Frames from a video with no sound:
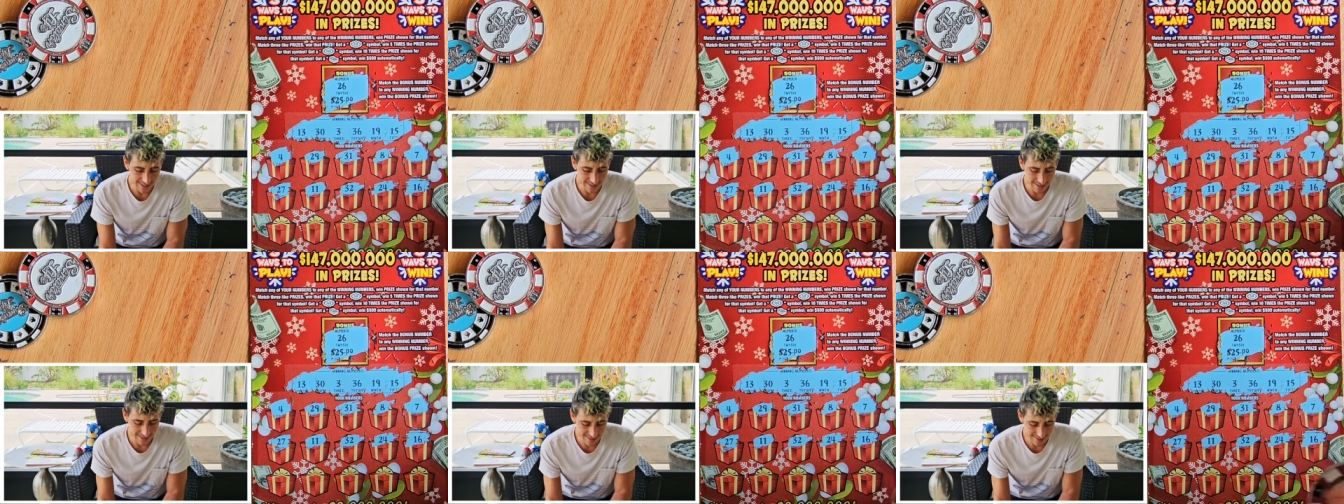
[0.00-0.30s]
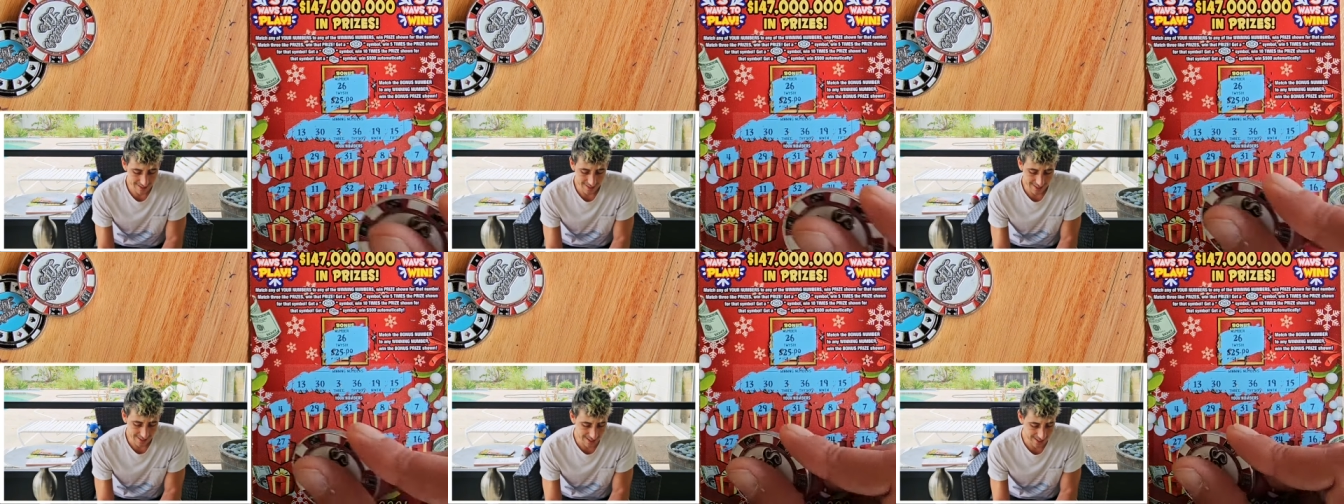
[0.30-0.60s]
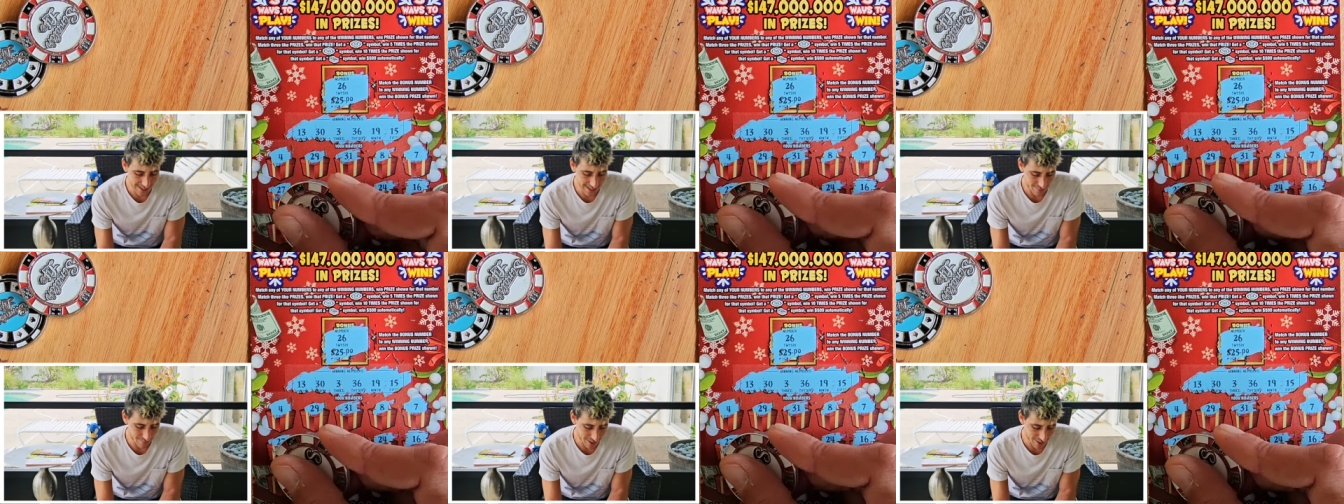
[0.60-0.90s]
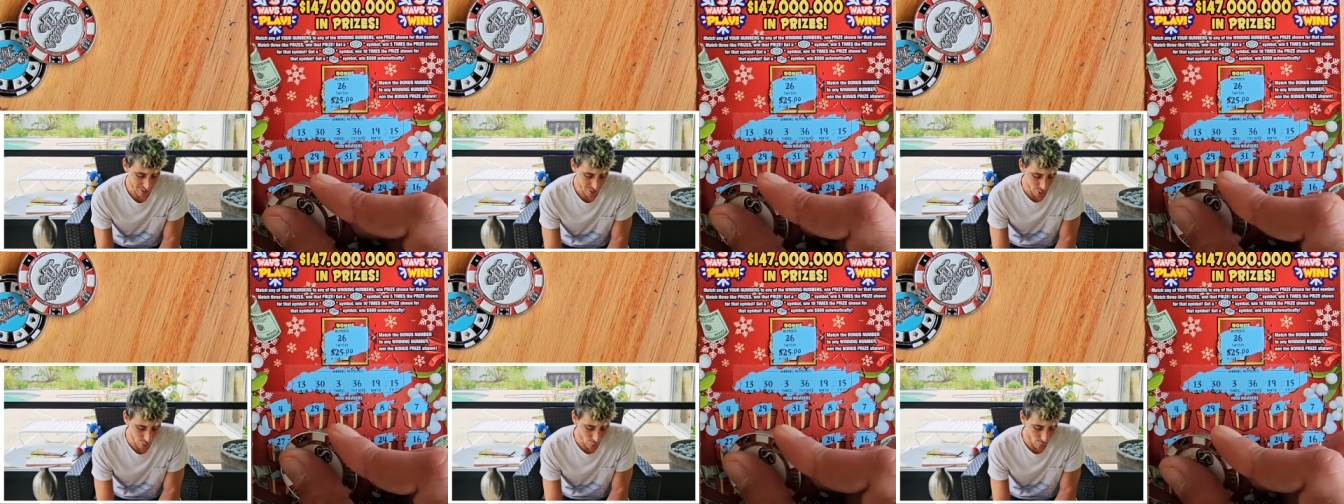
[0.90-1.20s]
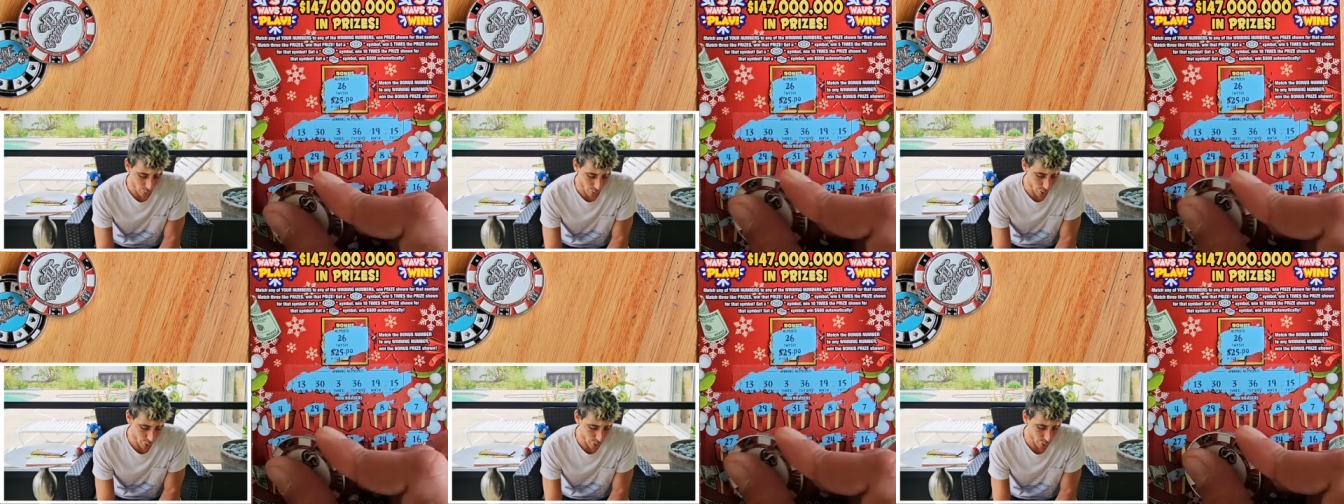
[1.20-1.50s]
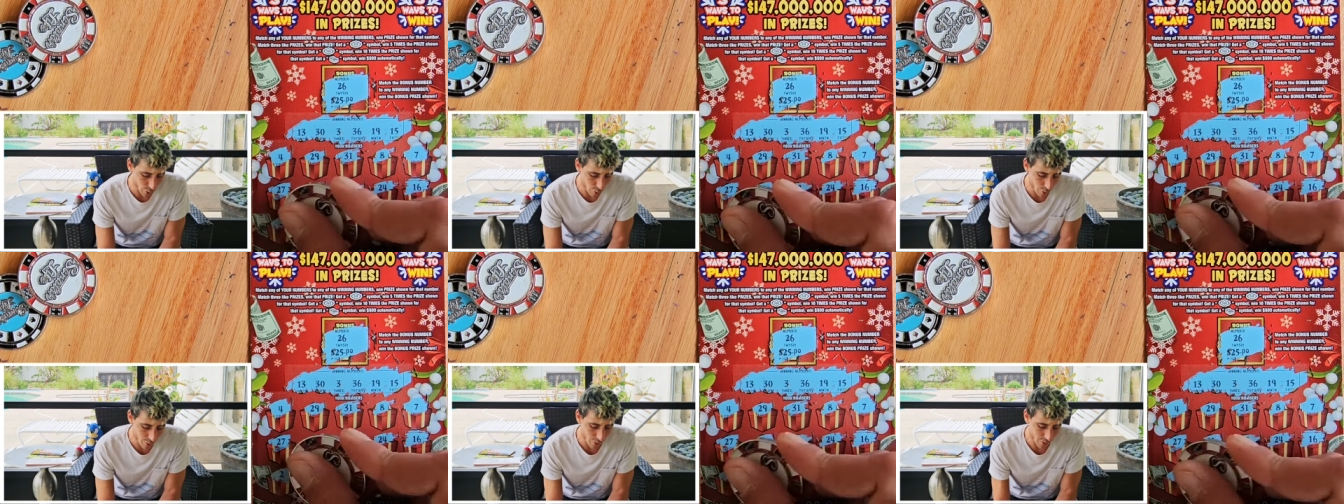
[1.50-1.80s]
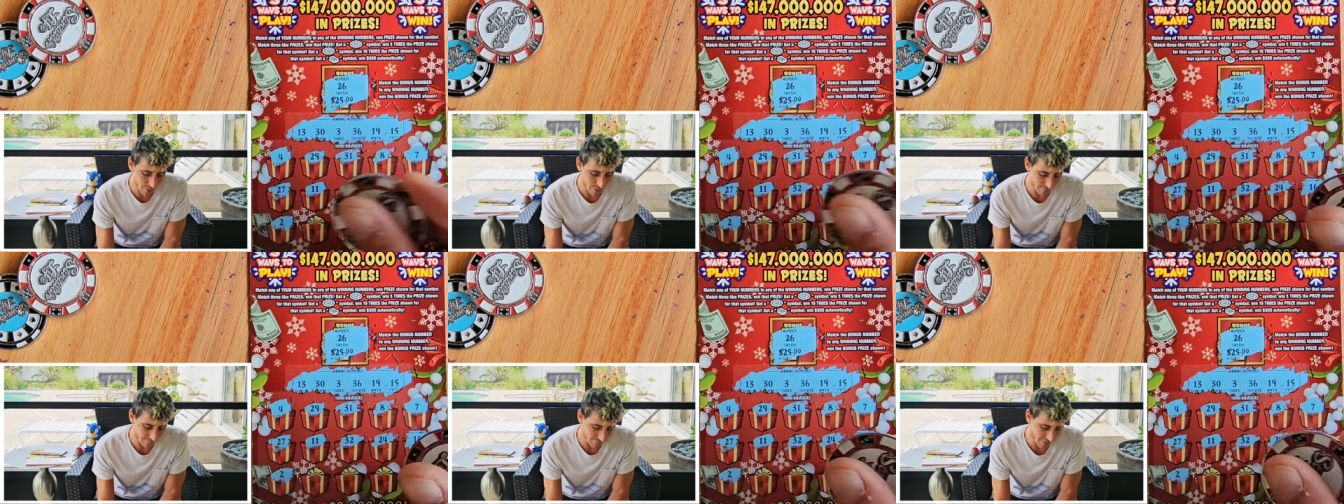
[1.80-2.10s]
this ticket it makes you work so
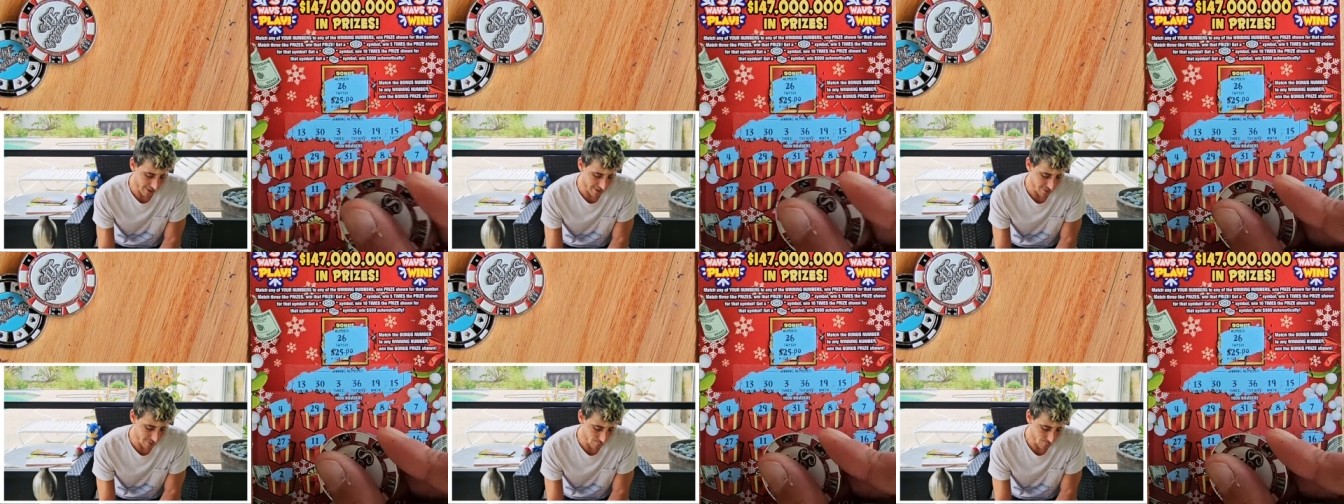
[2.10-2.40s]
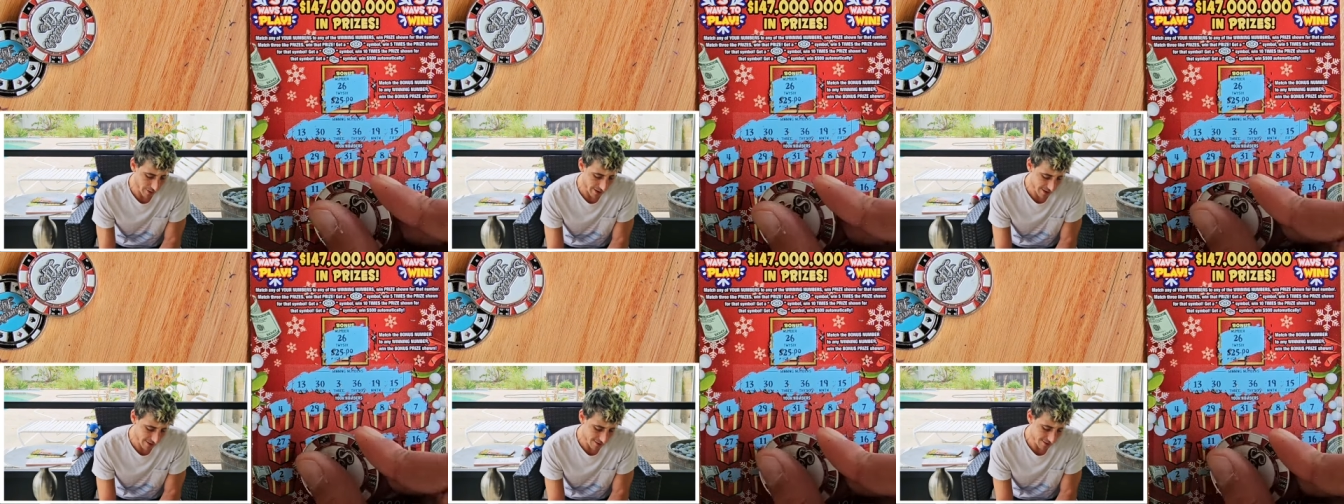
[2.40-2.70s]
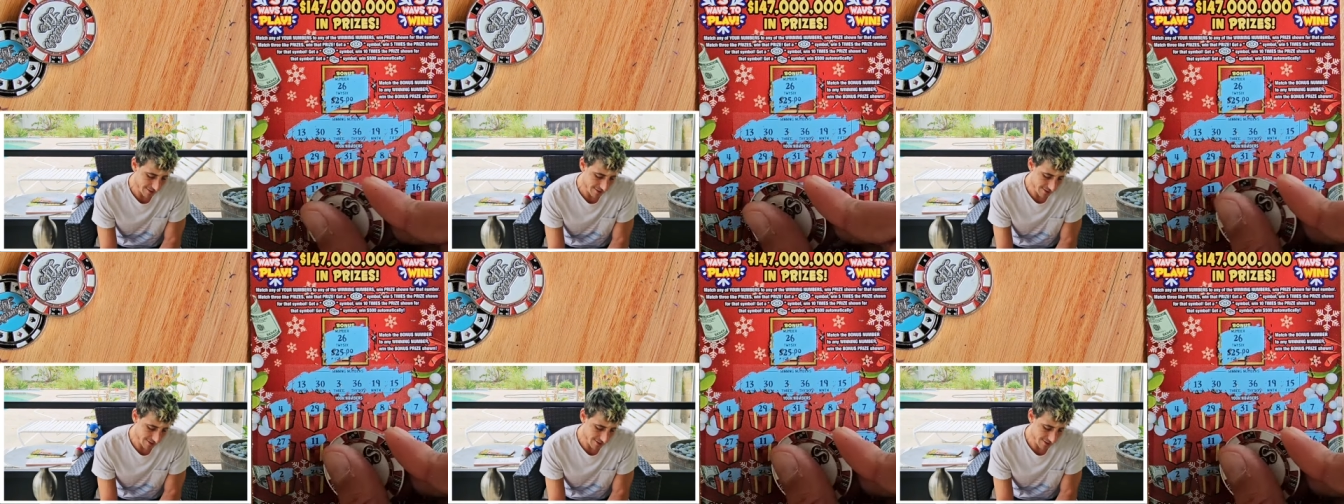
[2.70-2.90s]
hard to find the win.